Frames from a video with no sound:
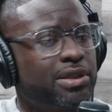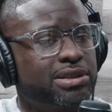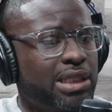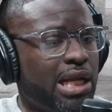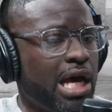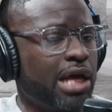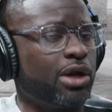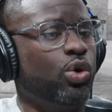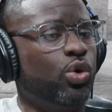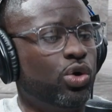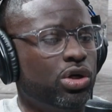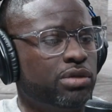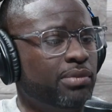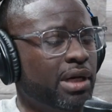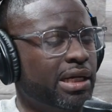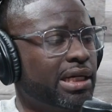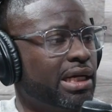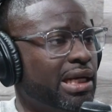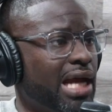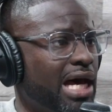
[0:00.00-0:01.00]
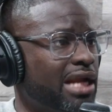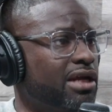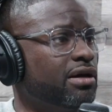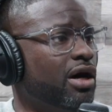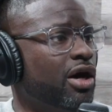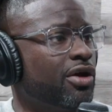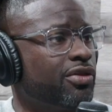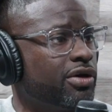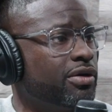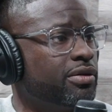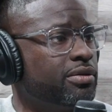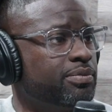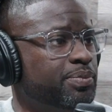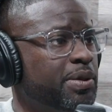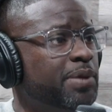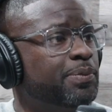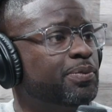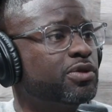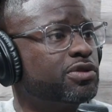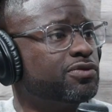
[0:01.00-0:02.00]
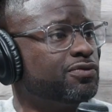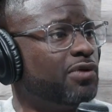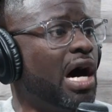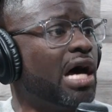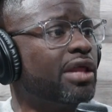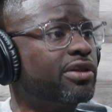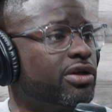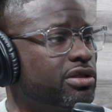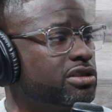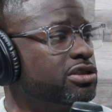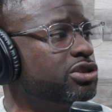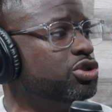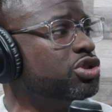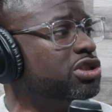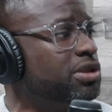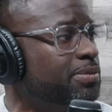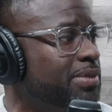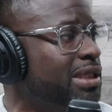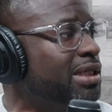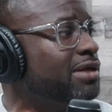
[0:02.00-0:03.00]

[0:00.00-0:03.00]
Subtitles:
It's a lot of old money. A lot of other people's fathers used to be